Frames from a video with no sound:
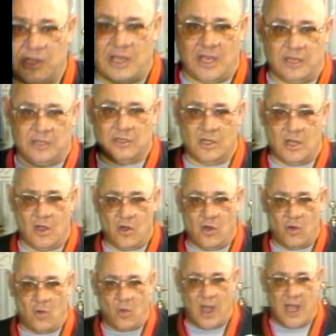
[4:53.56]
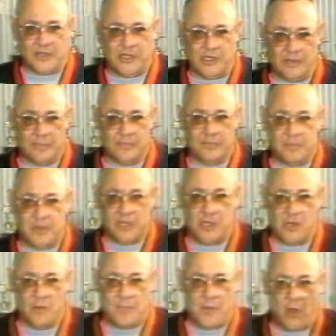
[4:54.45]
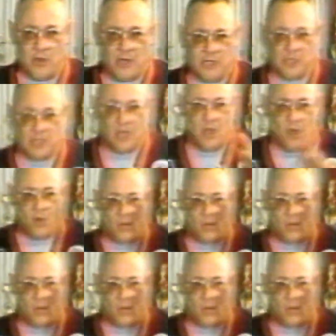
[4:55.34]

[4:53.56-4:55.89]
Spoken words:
is demanding, and to make the grade in this